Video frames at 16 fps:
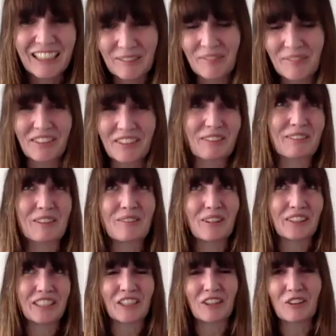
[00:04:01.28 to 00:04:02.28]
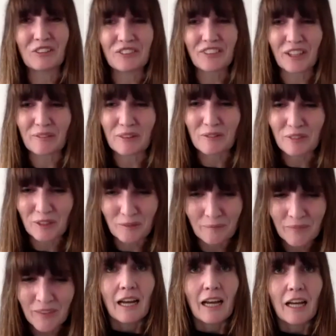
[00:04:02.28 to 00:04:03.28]
So that we weren't in contact with
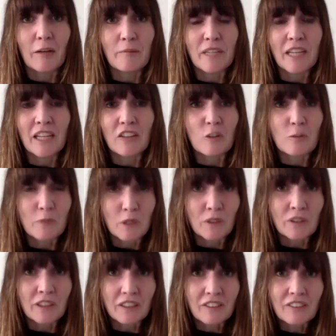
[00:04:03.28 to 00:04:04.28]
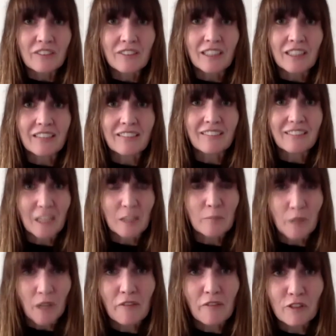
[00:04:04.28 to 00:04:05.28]
them. Yeah, to be honest, it's sad,
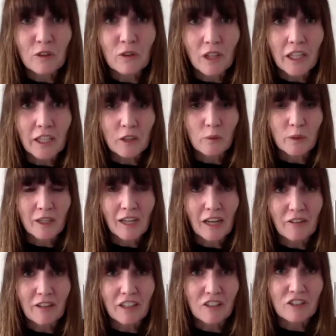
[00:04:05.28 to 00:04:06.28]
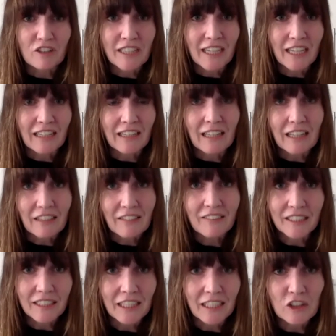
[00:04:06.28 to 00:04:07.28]
but I feel like we have actually had less
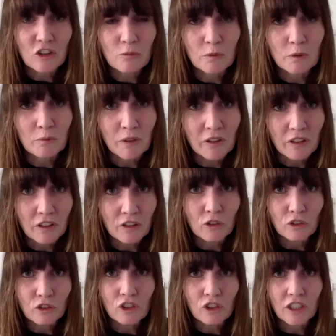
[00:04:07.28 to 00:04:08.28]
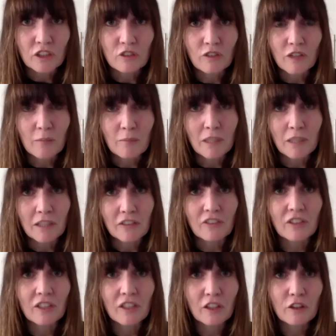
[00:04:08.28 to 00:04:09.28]
engagement with our non-church
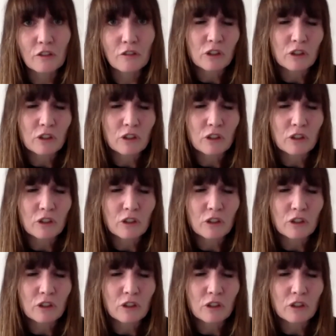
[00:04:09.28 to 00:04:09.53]
families through